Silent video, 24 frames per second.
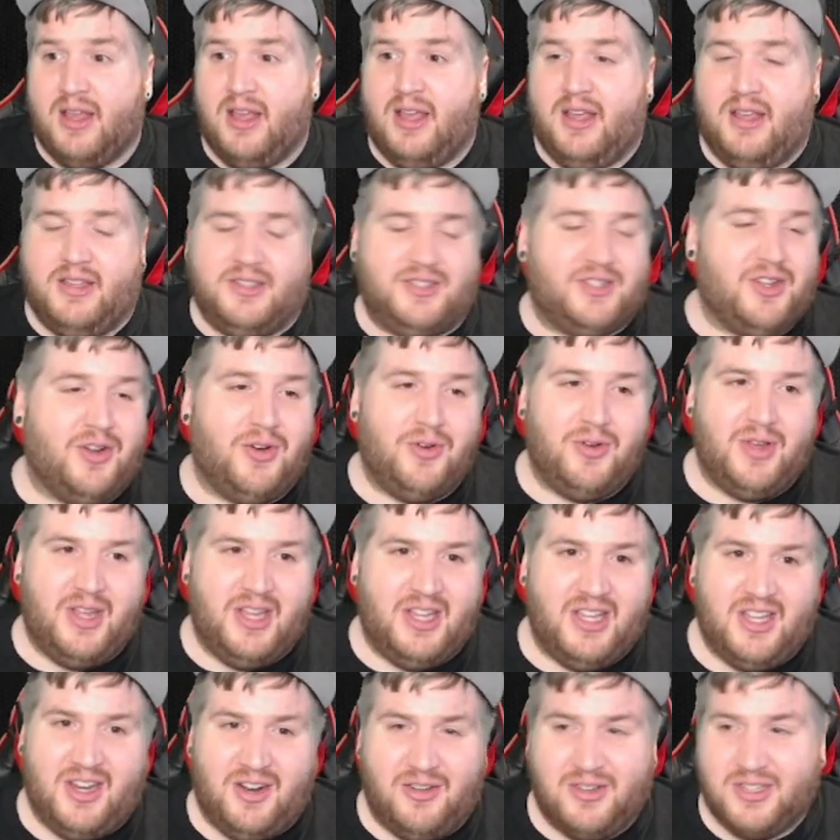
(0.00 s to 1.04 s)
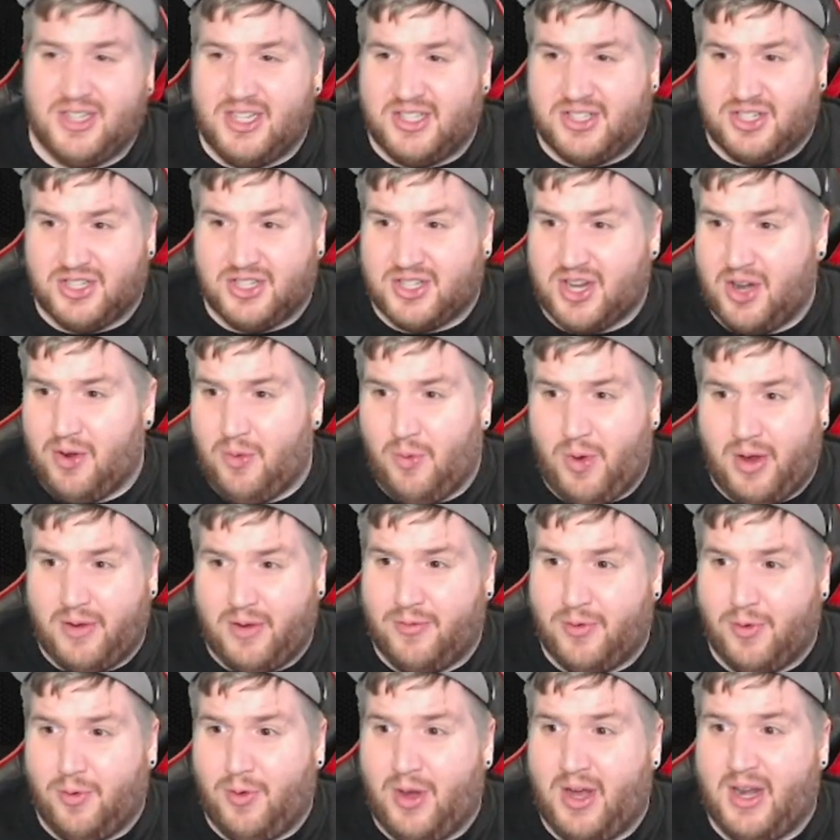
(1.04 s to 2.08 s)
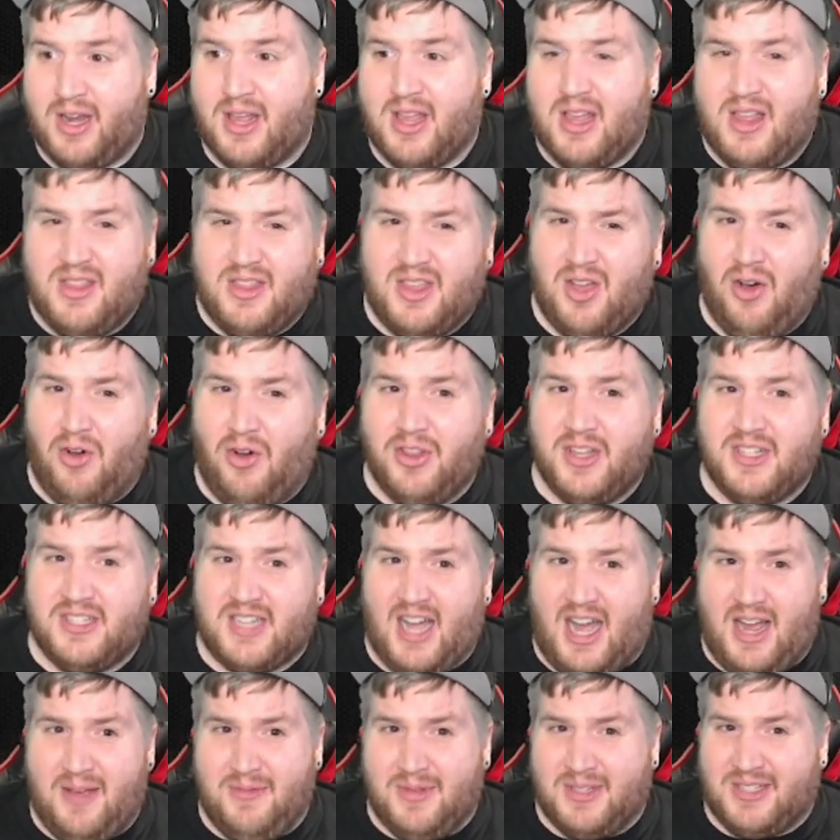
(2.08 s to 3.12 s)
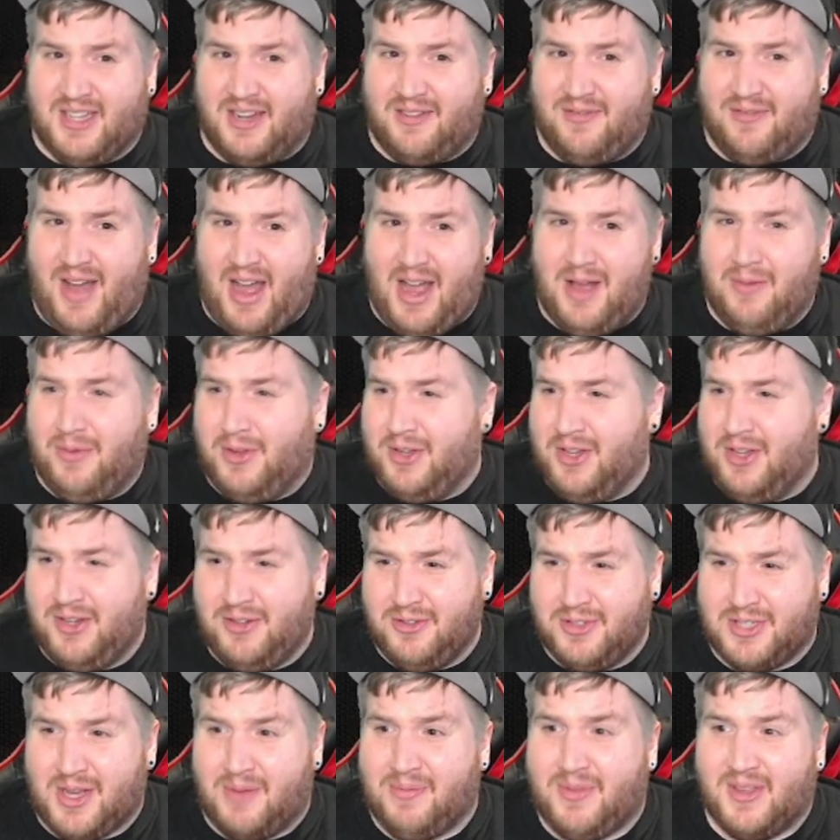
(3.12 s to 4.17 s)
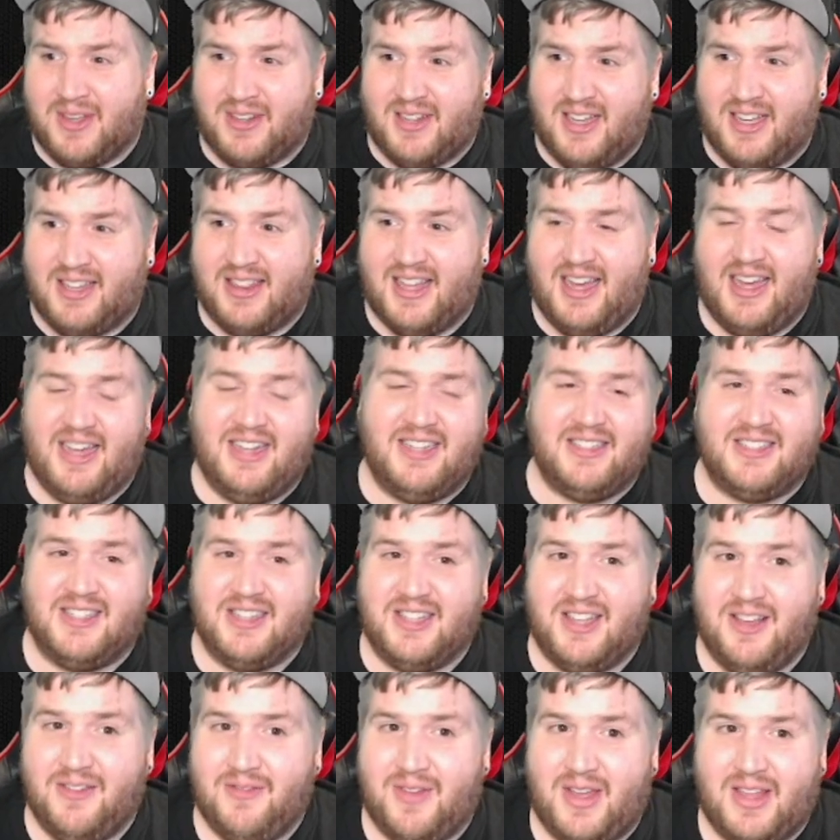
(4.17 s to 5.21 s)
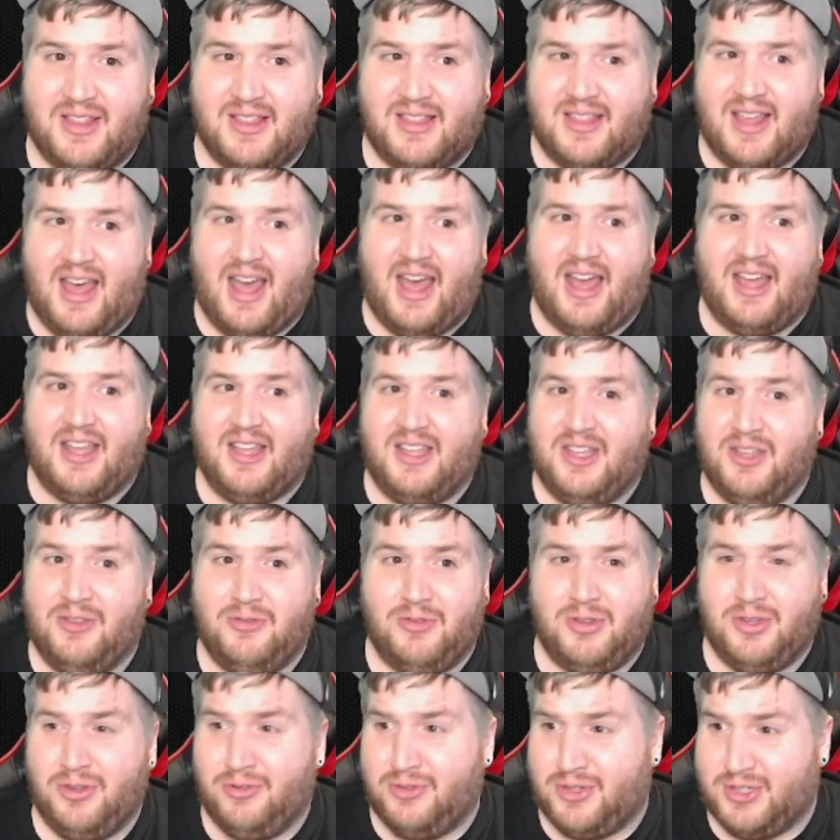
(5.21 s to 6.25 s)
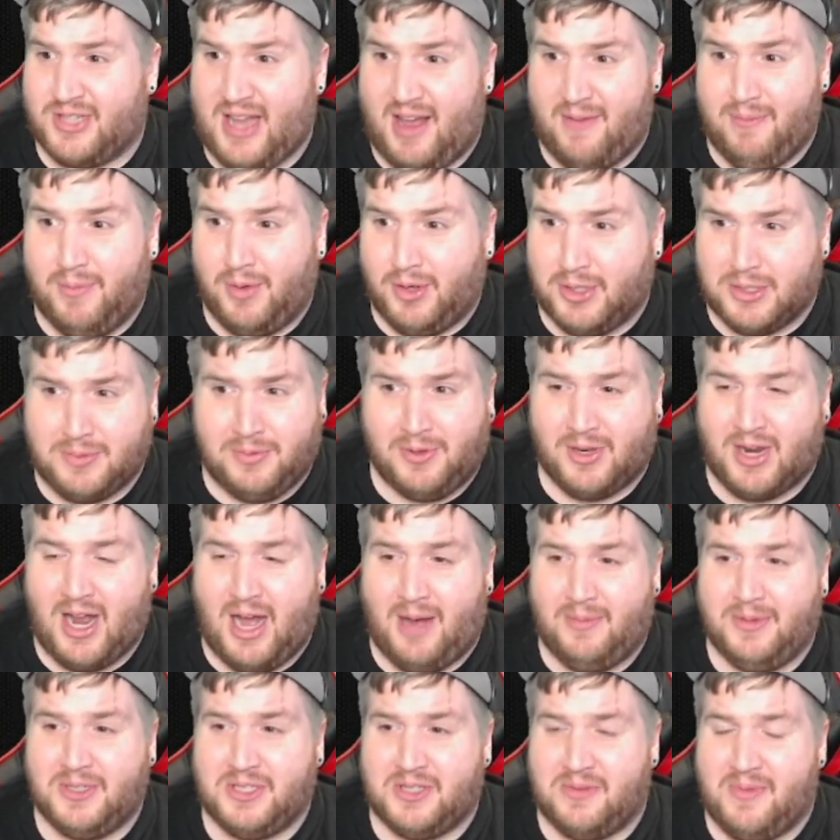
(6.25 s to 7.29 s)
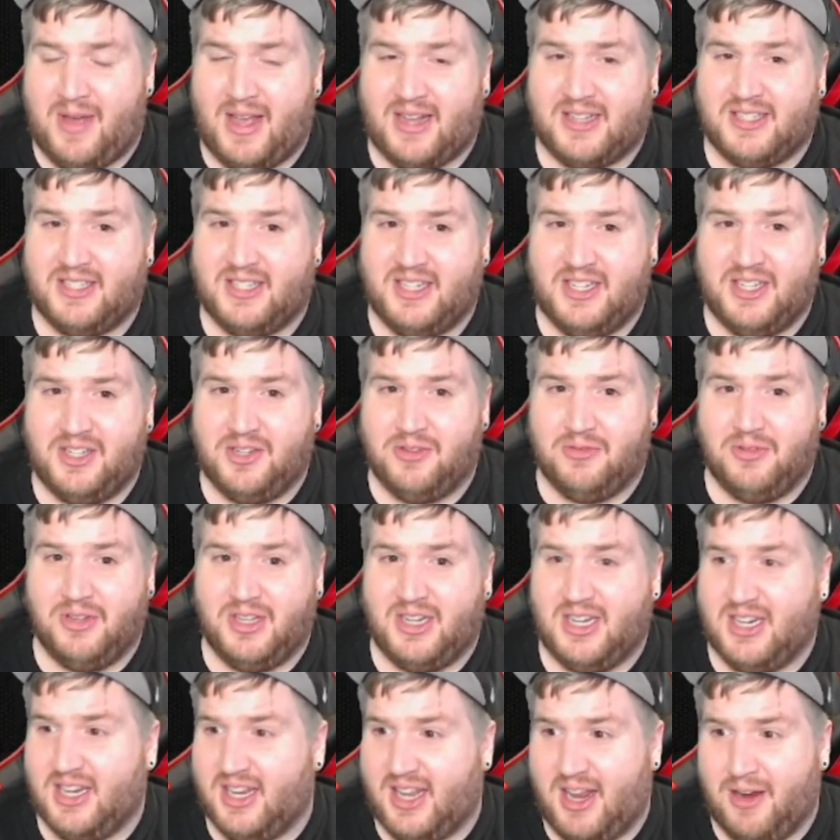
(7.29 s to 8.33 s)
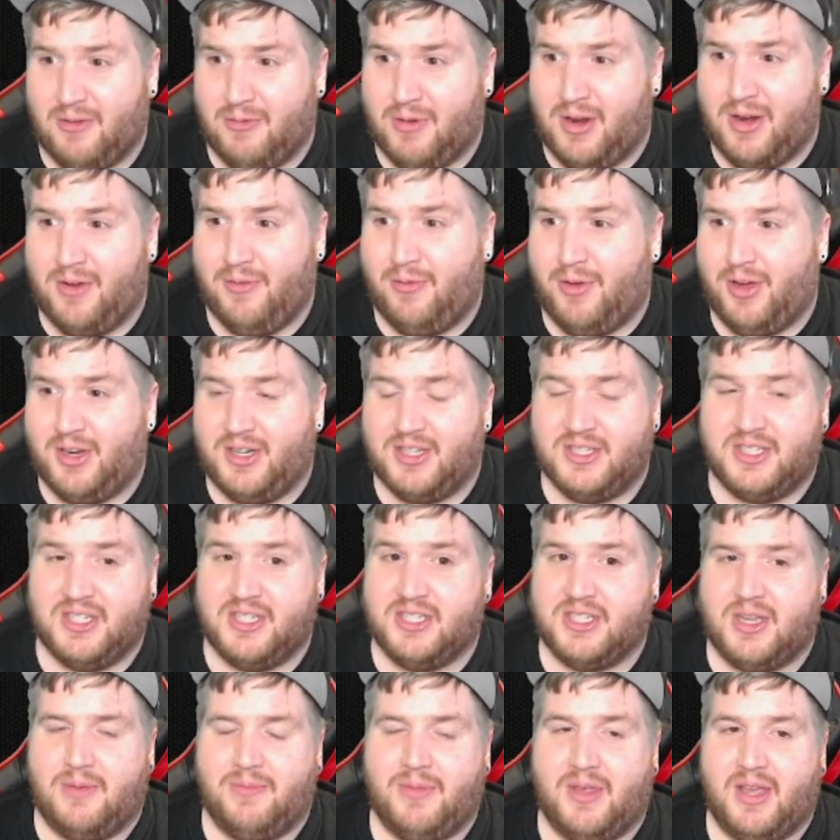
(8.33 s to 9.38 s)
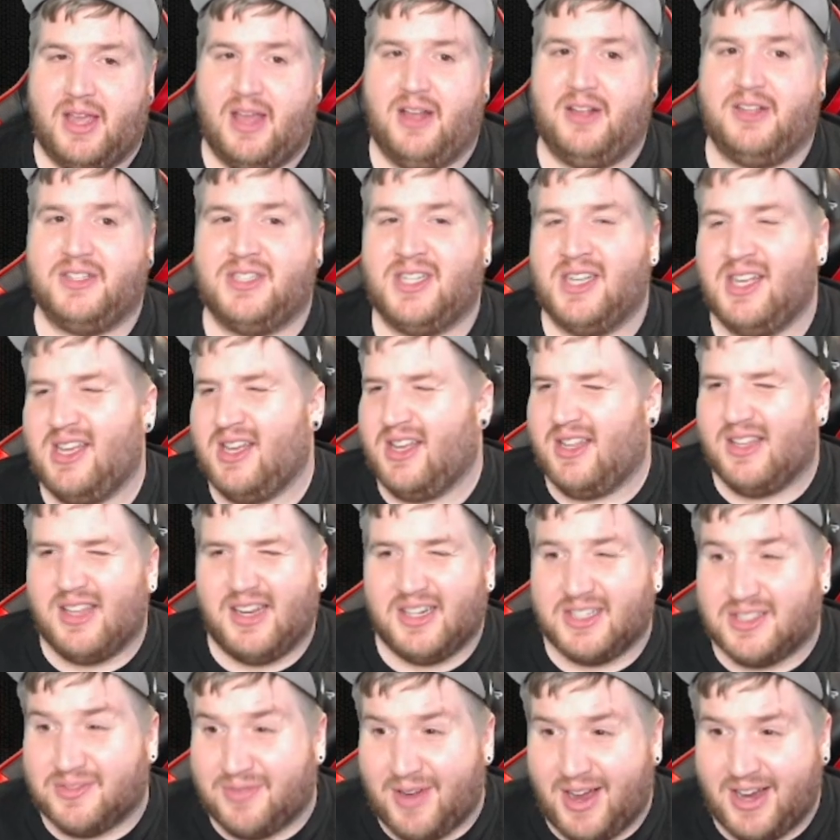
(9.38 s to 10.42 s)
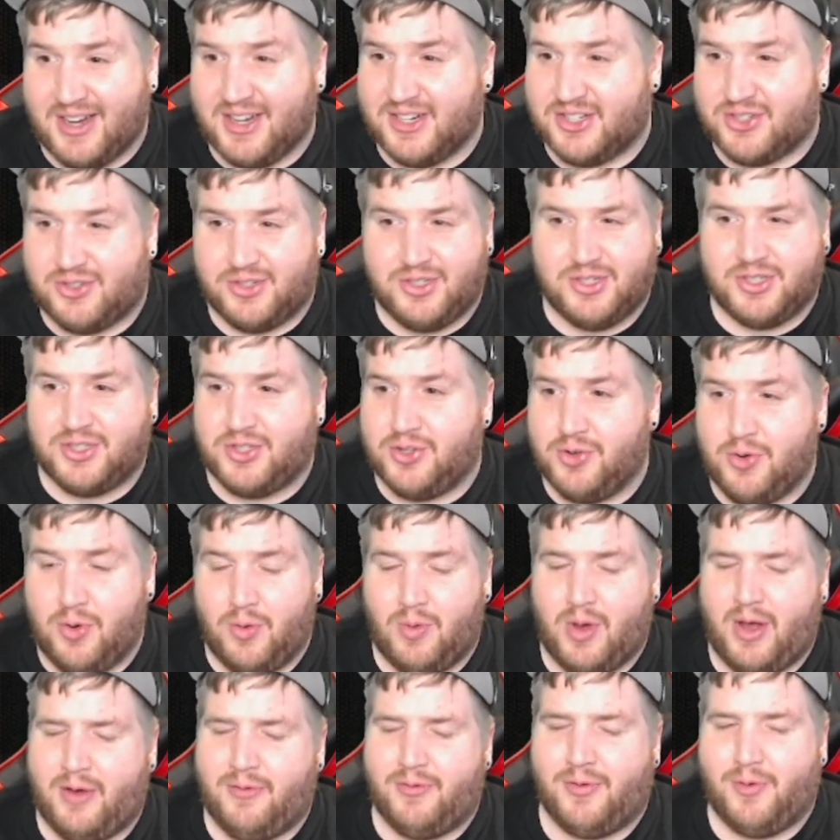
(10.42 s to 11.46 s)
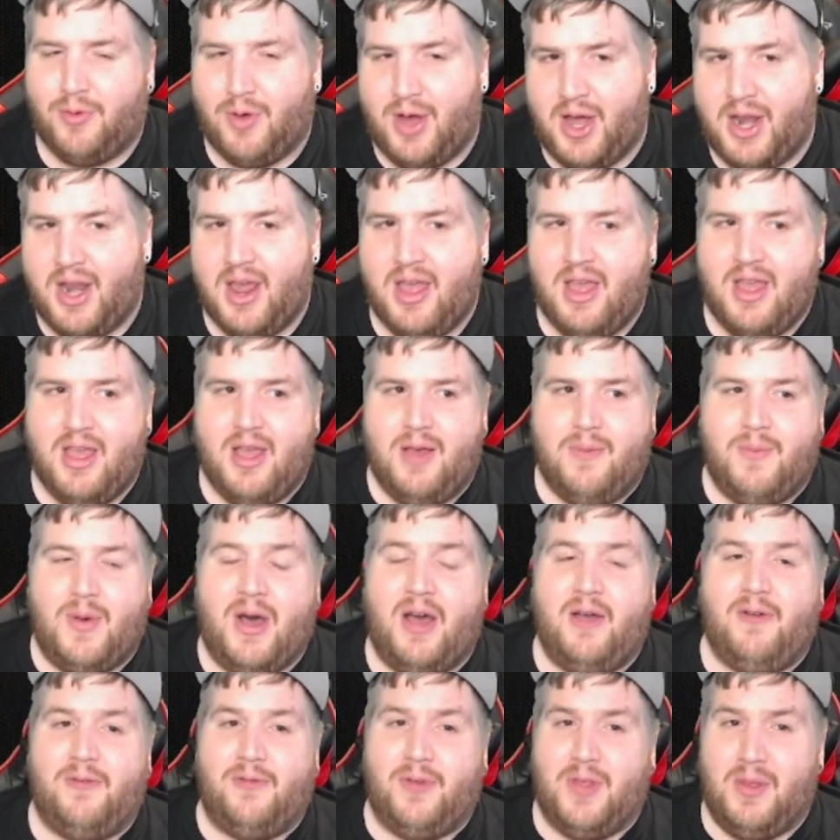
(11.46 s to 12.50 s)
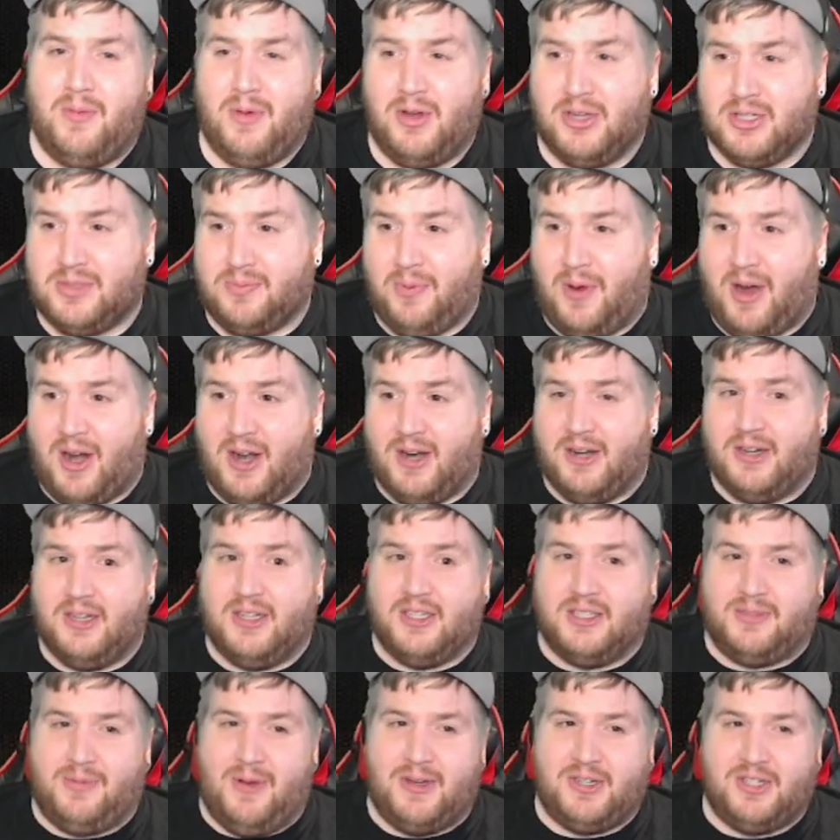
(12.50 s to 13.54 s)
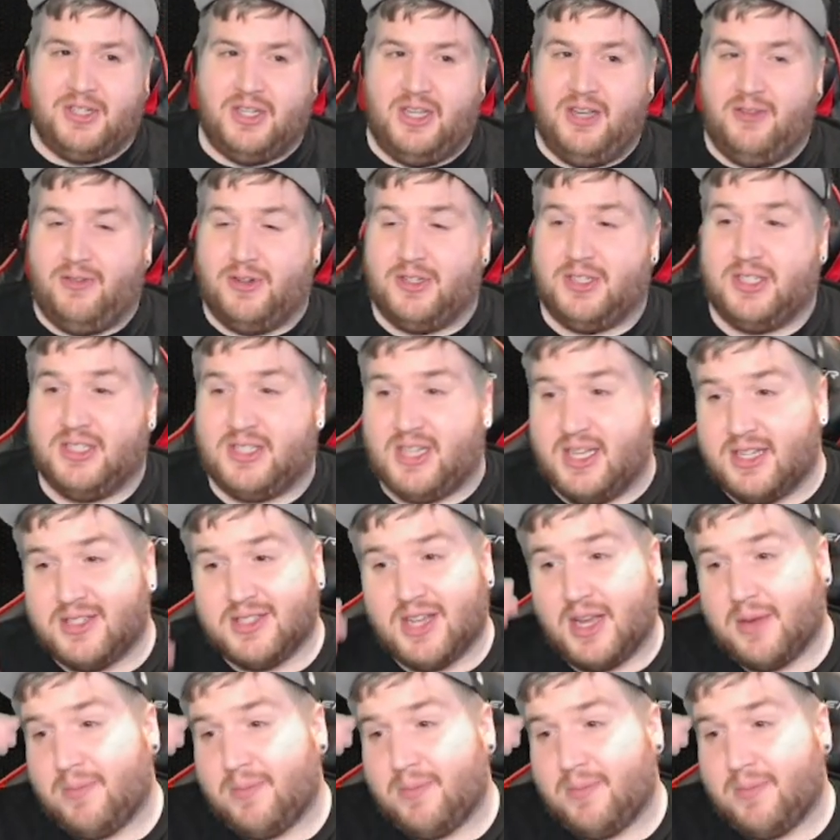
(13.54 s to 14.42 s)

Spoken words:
So you know, it's just gonna 1-for-1. The only time it's like viable to do something like that is in the event that you just have multiple copies of Maxi and you really need to get rid of one to see something else. Then it's fine to just do a 1-for-1. But for the most part, especially versus things like